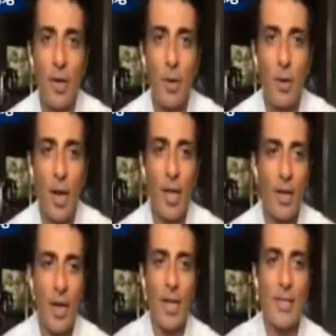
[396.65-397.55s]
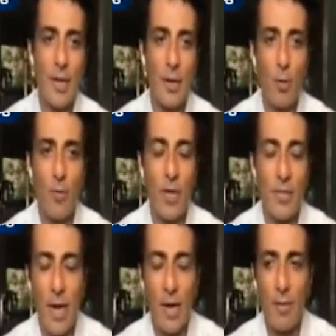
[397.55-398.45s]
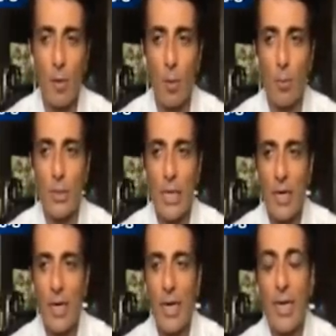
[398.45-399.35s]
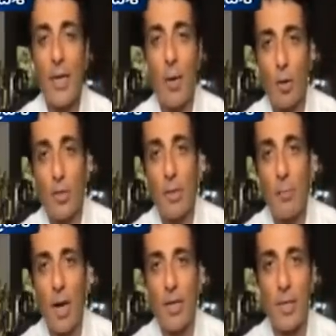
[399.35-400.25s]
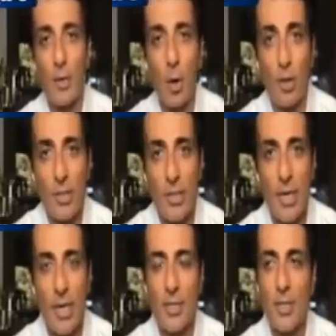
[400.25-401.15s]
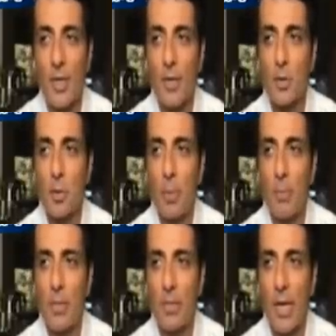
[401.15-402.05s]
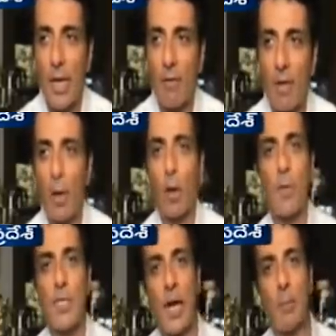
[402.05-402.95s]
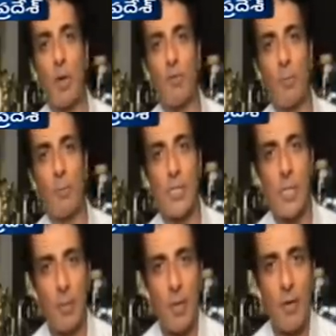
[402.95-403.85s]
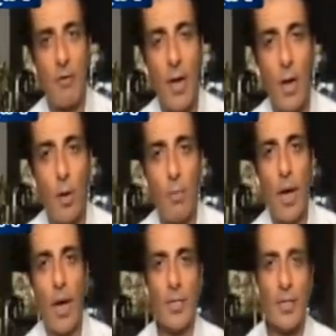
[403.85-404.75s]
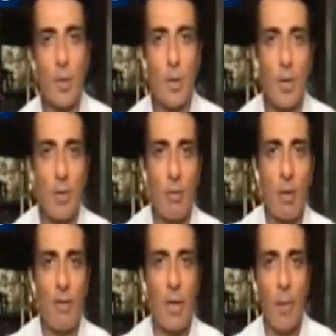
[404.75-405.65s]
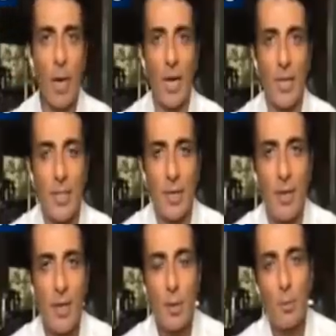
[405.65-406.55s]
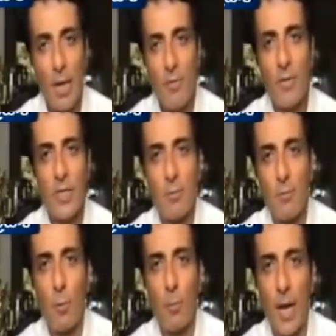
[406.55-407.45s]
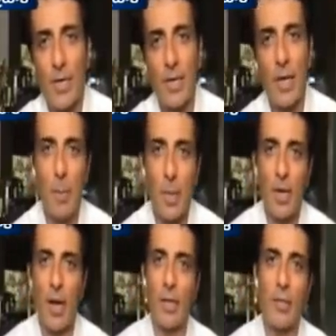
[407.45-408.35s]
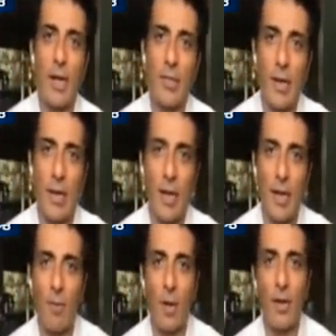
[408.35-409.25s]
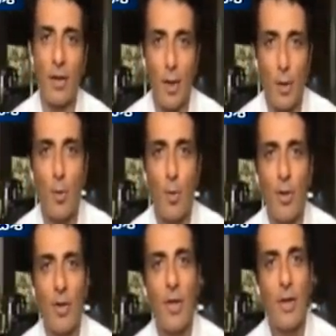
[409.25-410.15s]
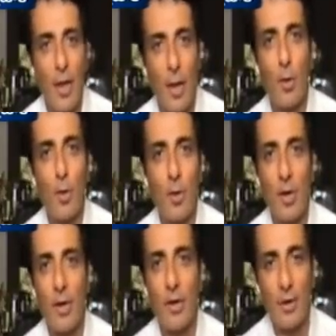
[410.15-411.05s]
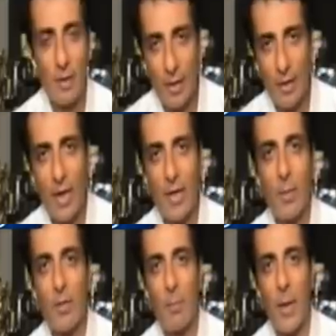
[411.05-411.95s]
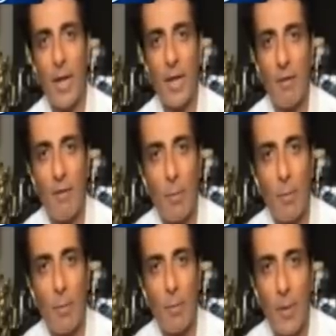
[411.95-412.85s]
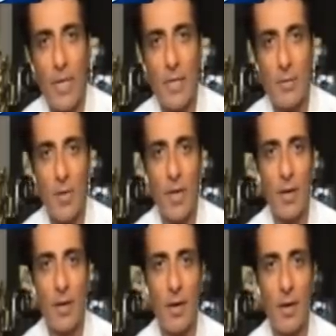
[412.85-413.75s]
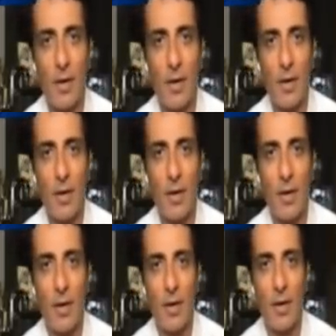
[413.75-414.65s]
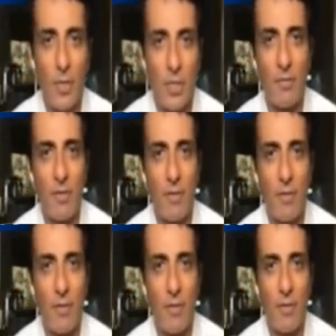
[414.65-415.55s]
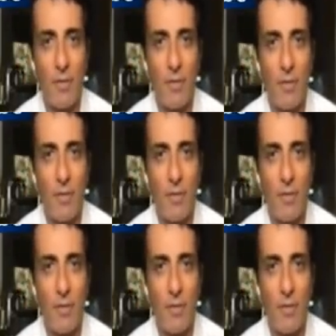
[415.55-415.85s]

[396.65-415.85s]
Like I said, we are starting with almost 18 oxygen plants across the states. So people say, yeah, why not Punjab? You are from Punjab. Why not Maharashtra? You are living in Maharashtra. So my first 4 plants are coming in Andhra and Telangana, one in Kurnool, Nellore, Hyderabad. We are planning, and one more place we are hunting for, which is a very genuine one.